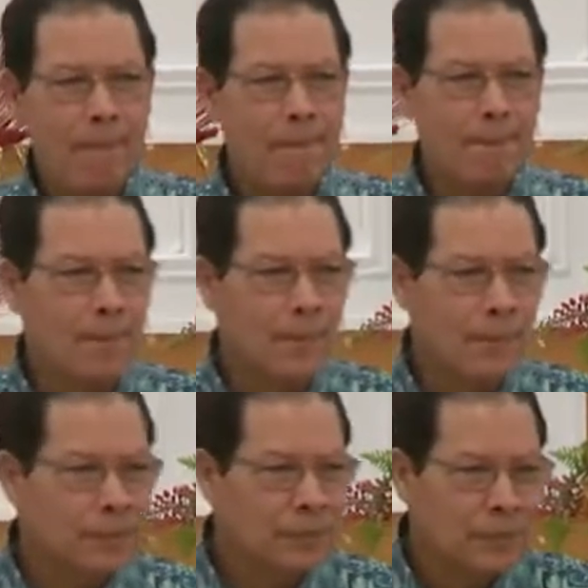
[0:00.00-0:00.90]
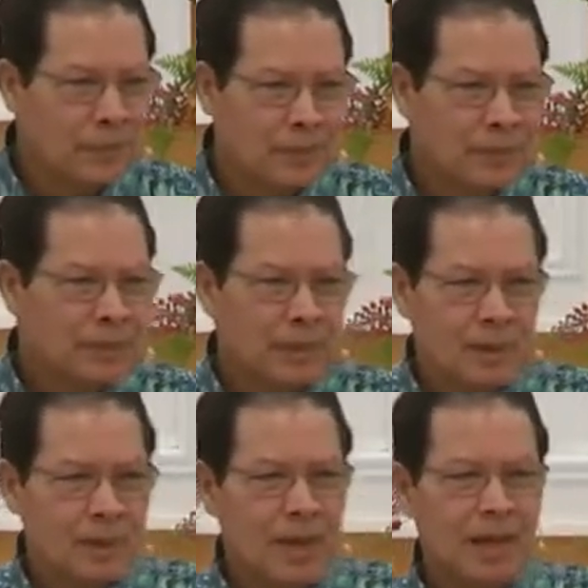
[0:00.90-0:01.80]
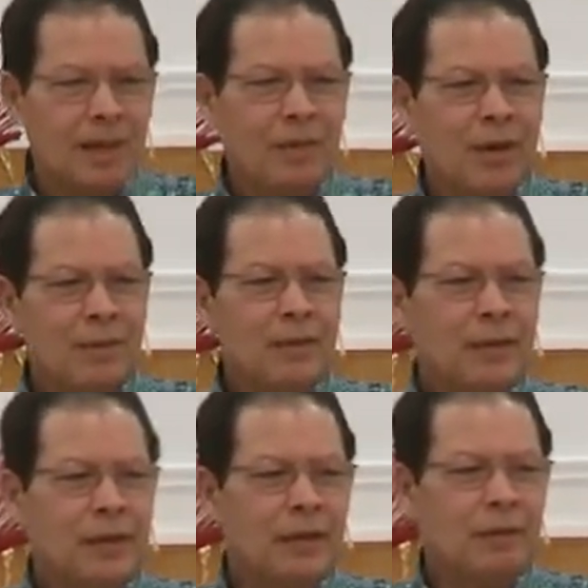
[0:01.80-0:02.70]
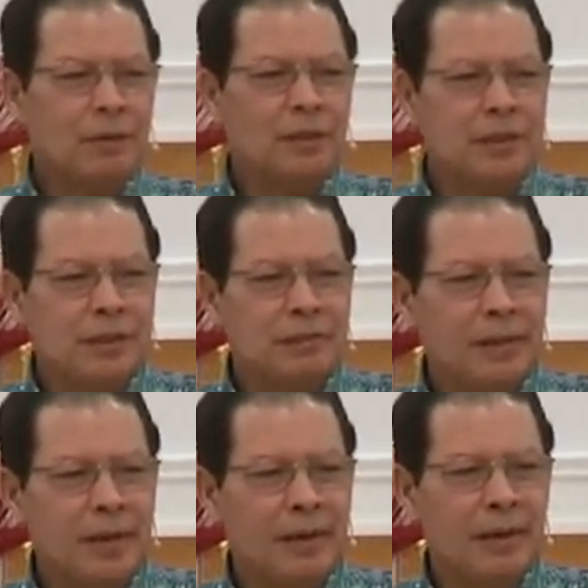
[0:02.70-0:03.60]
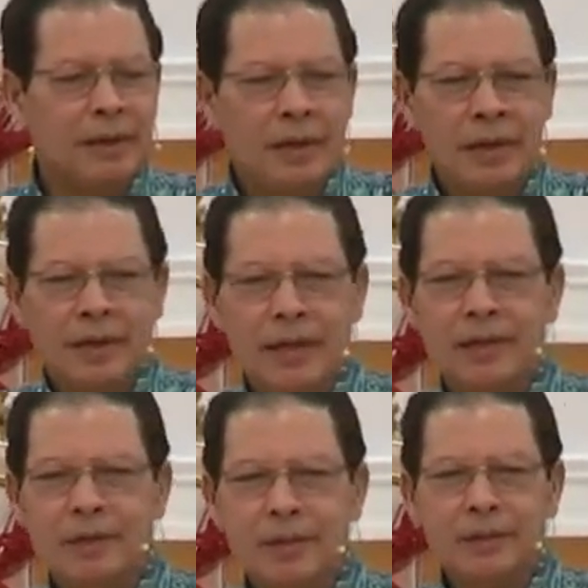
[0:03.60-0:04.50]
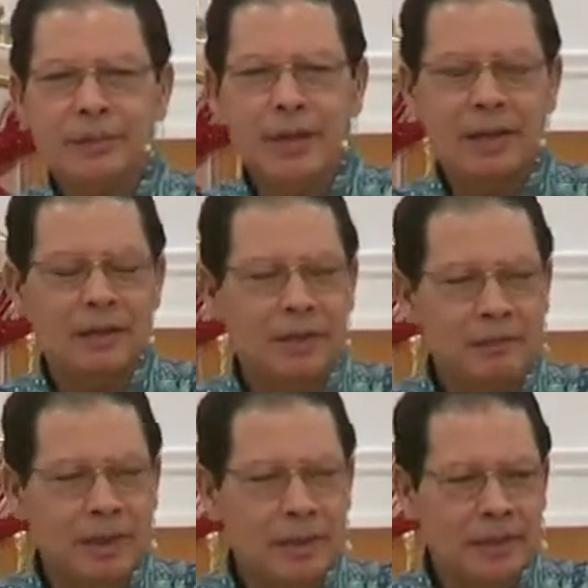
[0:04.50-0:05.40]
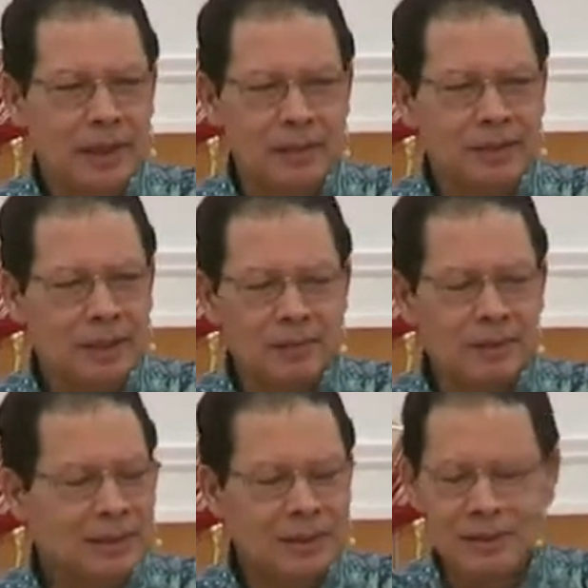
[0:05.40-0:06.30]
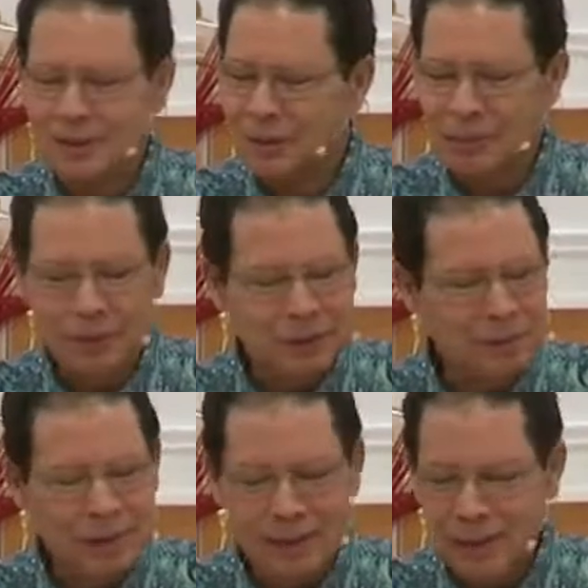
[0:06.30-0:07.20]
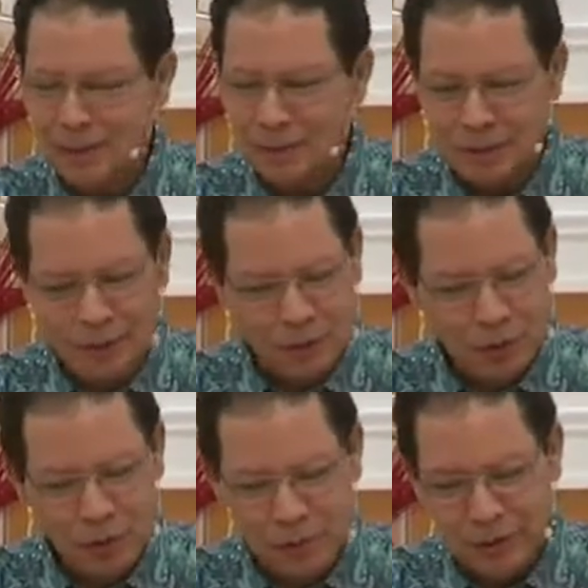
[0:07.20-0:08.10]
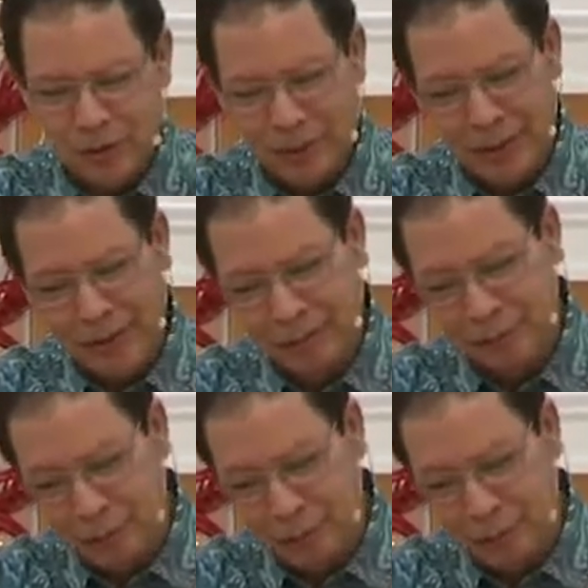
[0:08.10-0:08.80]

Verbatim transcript: Mm-mm. And don't ever think that when you get married, there ain't gonna be somebody look better and got stuff. There's gonna be somebody got some stuff on them that you might have